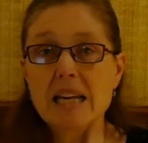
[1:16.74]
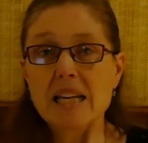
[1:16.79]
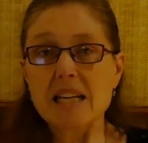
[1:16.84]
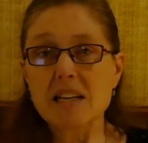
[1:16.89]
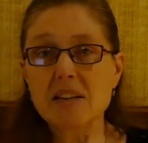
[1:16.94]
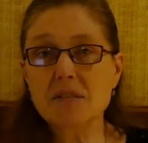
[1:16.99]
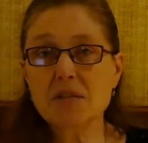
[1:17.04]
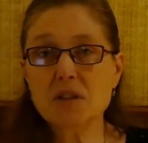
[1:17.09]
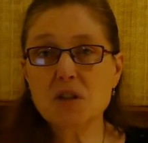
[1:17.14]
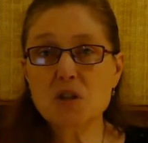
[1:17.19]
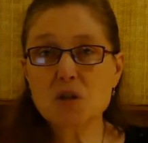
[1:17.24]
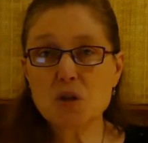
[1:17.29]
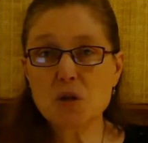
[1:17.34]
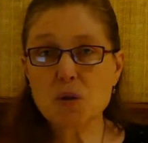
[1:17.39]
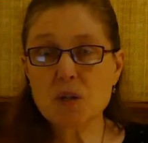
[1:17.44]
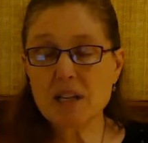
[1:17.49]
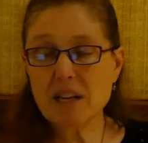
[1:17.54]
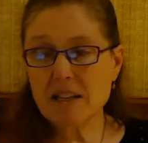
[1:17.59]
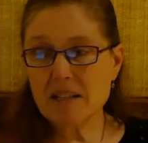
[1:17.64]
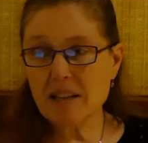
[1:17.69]
If the
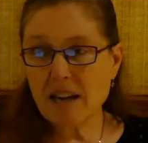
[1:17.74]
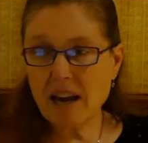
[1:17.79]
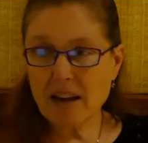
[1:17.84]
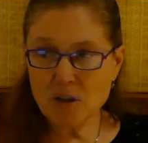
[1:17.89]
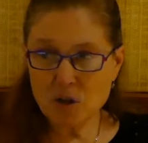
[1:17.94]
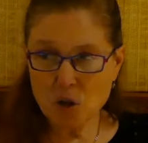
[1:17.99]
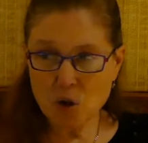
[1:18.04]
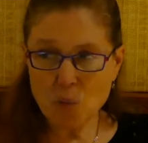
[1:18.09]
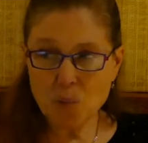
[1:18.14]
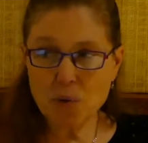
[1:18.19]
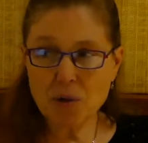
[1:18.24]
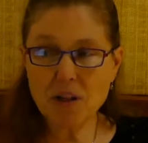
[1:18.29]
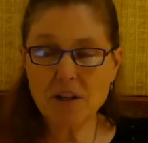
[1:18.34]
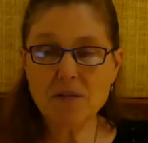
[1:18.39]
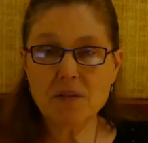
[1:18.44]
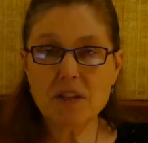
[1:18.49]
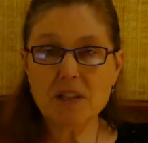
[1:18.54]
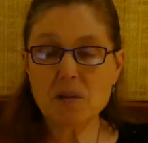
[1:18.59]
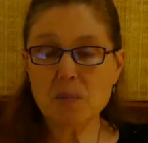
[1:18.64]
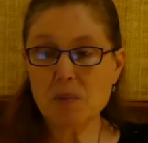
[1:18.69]
student has had no
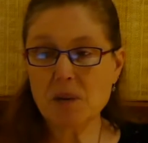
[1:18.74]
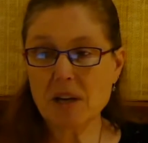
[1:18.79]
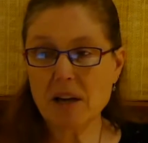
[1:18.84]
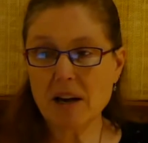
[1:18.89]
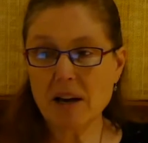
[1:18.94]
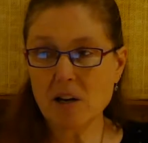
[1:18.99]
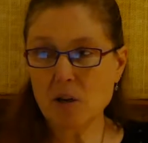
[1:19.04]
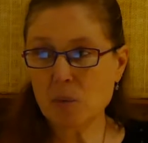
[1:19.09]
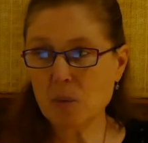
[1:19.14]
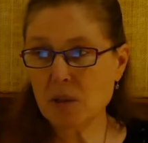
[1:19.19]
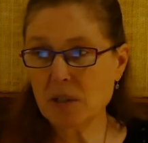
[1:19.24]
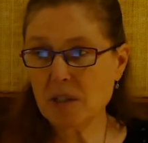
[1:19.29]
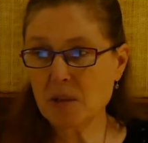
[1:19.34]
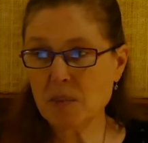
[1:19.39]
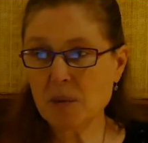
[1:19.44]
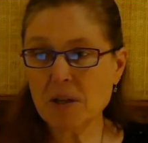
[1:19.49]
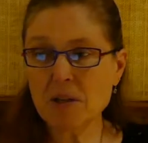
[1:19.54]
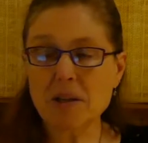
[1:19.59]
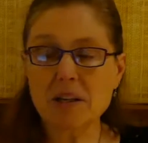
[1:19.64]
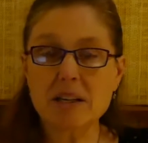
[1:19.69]
previous piano
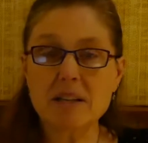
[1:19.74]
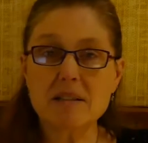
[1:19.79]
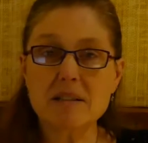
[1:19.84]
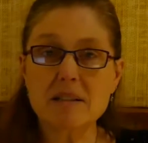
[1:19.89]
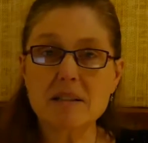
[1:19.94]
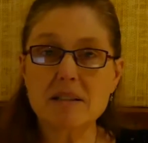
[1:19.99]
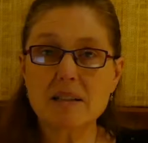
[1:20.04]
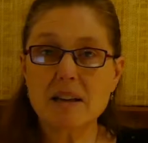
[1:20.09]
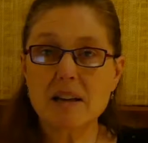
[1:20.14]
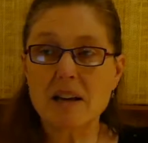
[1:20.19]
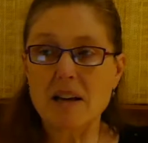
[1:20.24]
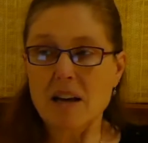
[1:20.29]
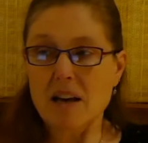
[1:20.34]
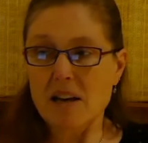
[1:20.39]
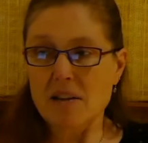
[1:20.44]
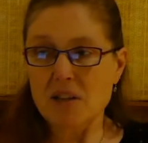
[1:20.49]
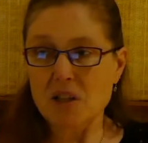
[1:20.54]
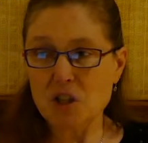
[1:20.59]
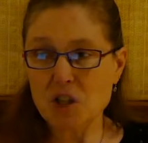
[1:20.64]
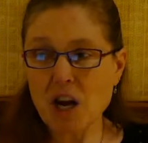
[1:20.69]
experience,
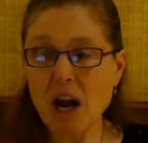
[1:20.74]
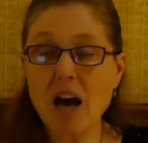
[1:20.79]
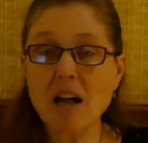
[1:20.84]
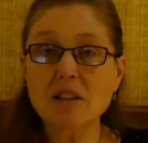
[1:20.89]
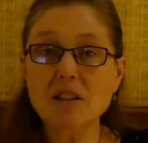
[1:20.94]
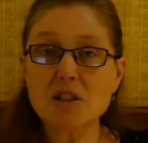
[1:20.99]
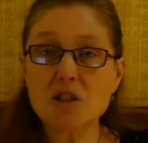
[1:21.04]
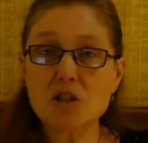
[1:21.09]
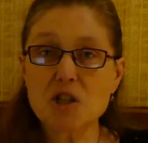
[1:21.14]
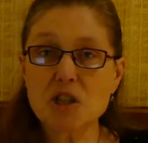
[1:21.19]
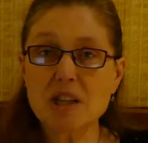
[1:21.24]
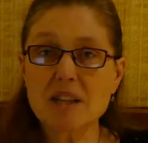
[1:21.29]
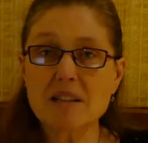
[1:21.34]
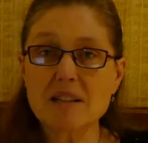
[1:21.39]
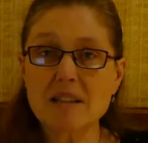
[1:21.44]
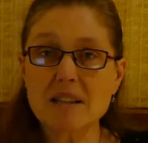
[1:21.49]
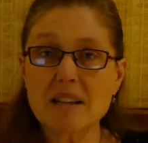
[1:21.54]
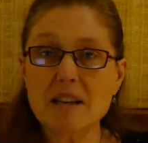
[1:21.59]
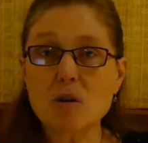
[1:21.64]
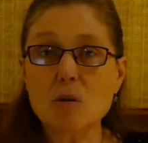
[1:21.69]
the challenge
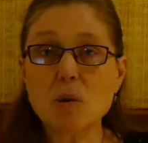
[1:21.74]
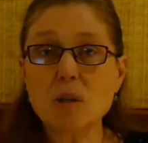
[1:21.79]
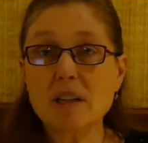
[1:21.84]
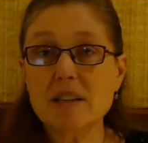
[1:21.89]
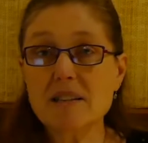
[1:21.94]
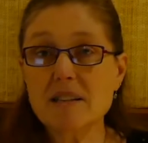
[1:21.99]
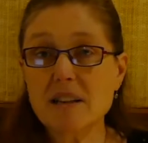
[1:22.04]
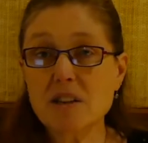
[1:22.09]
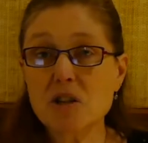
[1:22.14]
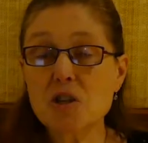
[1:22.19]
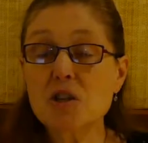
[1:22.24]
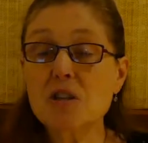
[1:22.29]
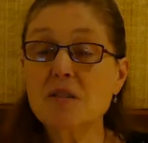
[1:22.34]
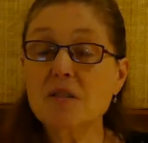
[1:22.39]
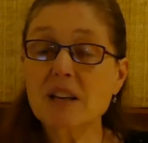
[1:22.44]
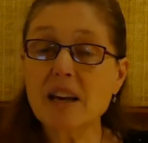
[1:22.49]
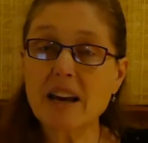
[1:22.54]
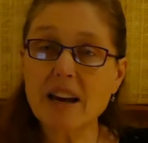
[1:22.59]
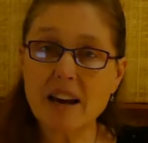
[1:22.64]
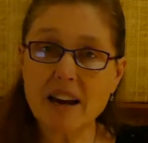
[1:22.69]
is the equalization of
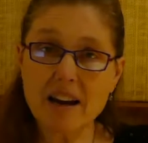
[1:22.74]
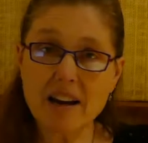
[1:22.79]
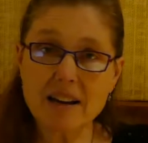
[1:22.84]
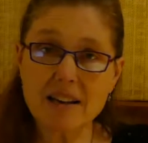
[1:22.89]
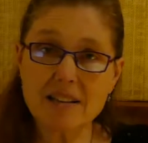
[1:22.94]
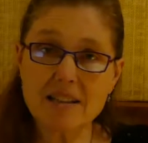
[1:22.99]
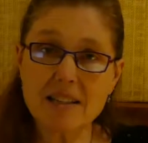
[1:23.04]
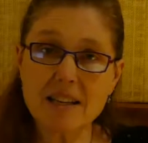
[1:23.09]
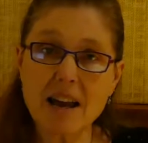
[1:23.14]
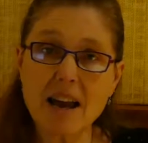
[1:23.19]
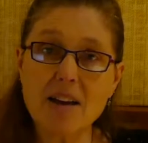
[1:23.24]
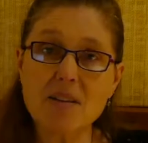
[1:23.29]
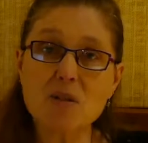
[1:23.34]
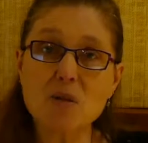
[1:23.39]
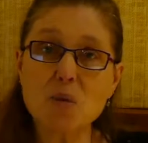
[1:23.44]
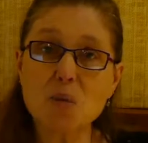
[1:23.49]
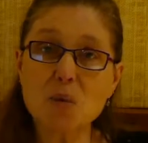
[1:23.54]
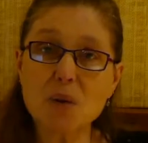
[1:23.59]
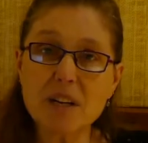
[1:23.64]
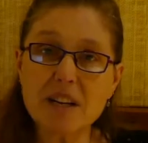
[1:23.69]
the hands and
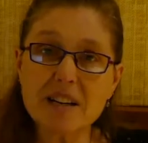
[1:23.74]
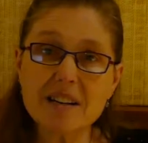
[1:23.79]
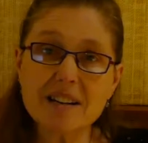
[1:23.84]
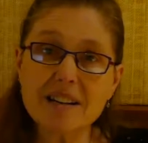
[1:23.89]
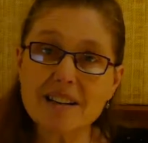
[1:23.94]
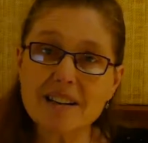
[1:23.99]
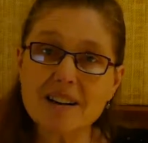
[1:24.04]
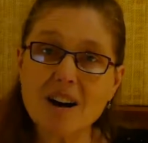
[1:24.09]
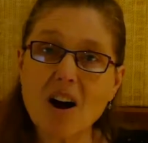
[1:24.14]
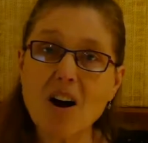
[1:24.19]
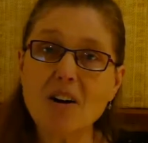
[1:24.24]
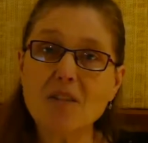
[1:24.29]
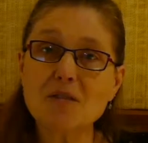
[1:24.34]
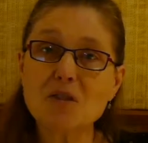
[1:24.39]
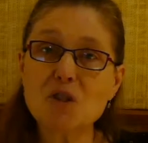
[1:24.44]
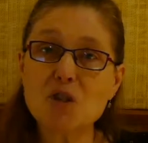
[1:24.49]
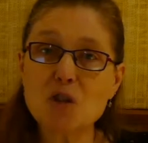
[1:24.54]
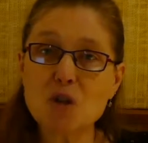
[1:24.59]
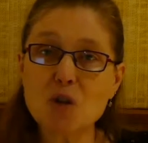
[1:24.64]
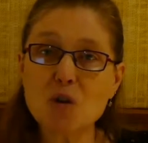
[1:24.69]
the reading of
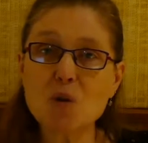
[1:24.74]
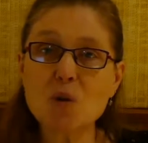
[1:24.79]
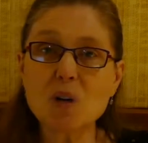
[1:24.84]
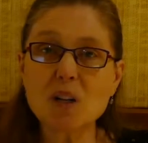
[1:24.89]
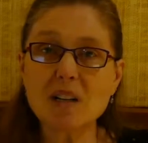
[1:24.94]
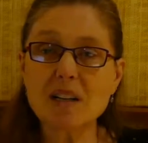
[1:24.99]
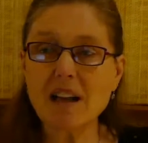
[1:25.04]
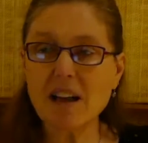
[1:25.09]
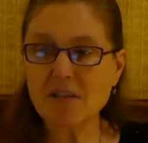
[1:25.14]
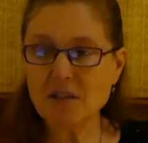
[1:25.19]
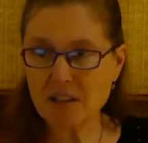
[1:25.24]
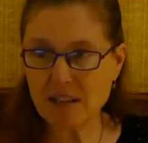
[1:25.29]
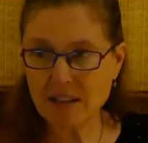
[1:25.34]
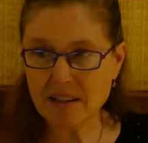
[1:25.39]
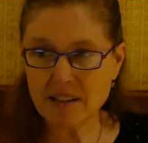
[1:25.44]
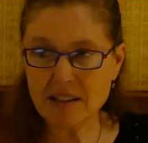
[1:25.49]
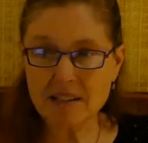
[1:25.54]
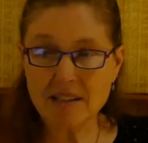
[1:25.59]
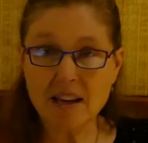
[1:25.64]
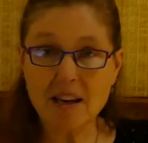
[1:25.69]
two clefs at
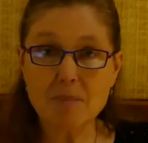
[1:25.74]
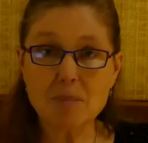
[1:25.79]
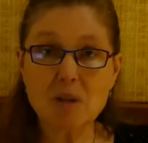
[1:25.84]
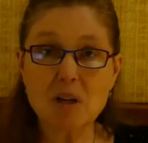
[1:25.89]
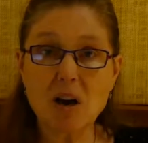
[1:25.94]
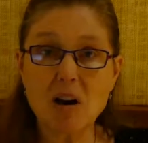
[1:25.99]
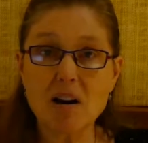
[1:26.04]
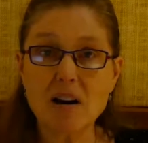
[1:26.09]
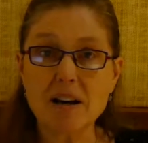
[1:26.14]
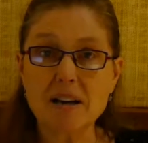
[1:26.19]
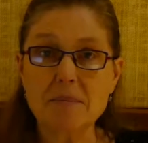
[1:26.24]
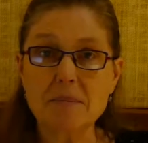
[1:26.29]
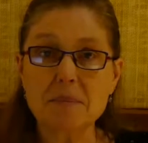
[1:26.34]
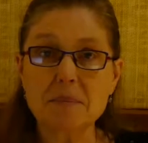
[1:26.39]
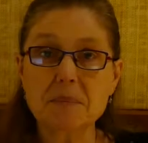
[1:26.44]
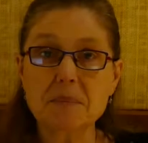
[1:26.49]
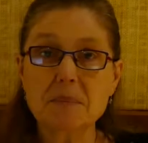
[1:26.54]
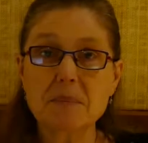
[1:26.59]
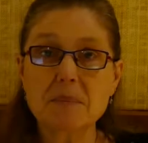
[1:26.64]
the same time.